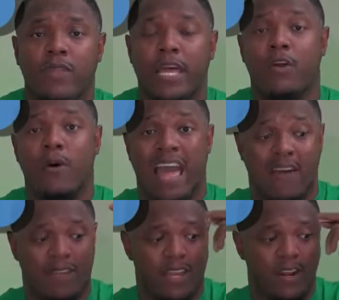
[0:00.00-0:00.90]
They don't
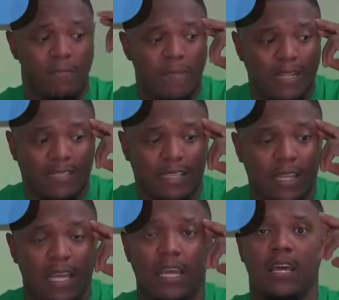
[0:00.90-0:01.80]
have it here
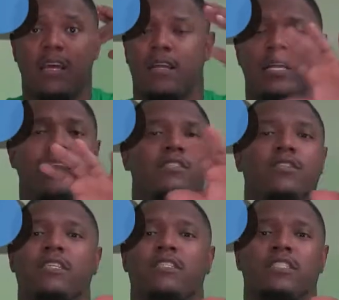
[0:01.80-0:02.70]
mentally, and this
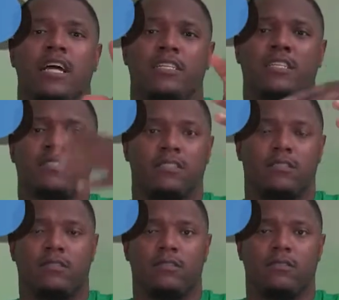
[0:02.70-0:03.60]
is not just
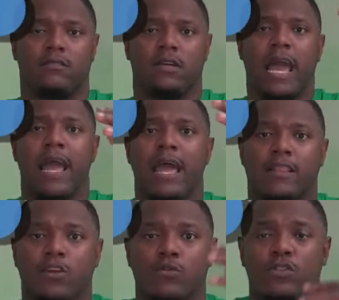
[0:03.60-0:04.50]

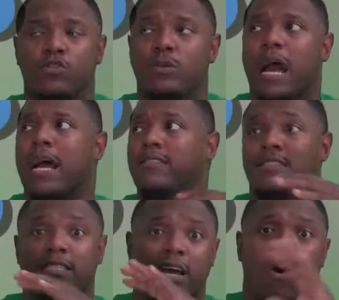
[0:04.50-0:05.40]
at those two guys.
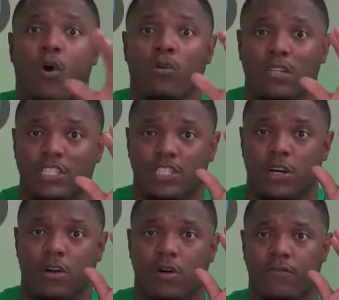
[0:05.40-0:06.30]
This is at all of these
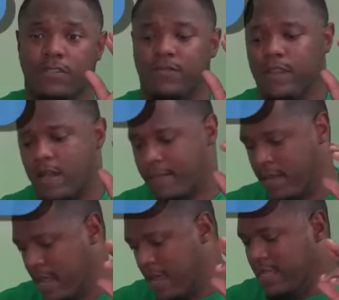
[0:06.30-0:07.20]
young offensive line.
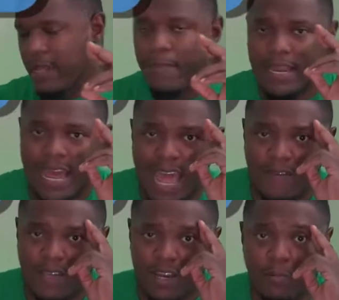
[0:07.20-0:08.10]
They may not
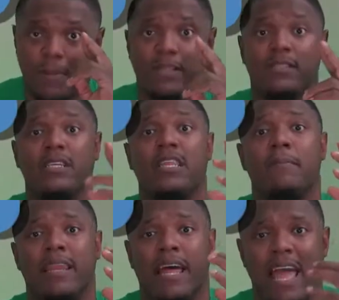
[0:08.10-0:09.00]
have it here mentally,
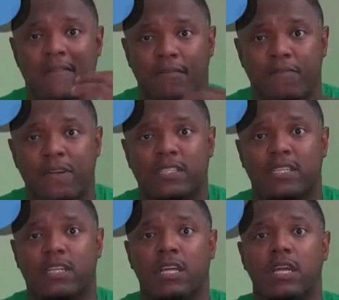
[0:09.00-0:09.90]
they may not have it
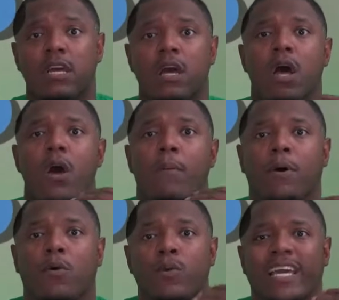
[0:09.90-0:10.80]
physically,
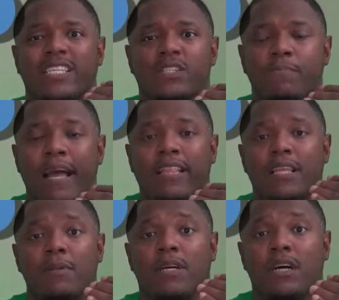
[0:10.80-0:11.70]
but we expect
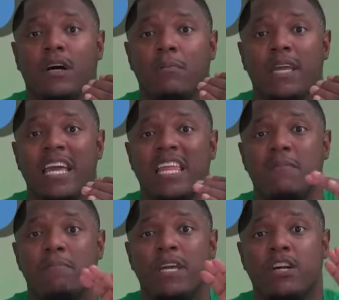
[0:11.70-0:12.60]
them to come
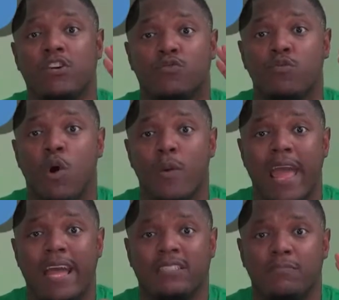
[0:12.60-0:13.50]
in and be grown
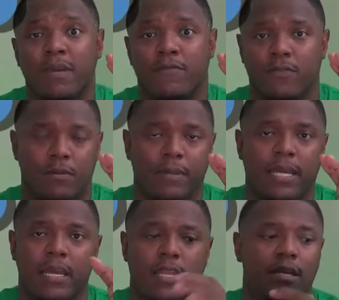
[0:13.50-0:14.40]
ass men from the
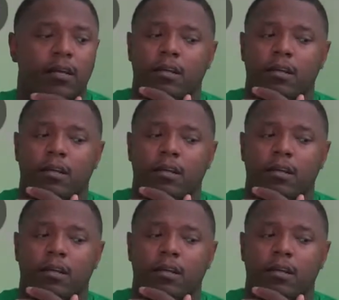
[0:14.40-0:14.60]
beginning.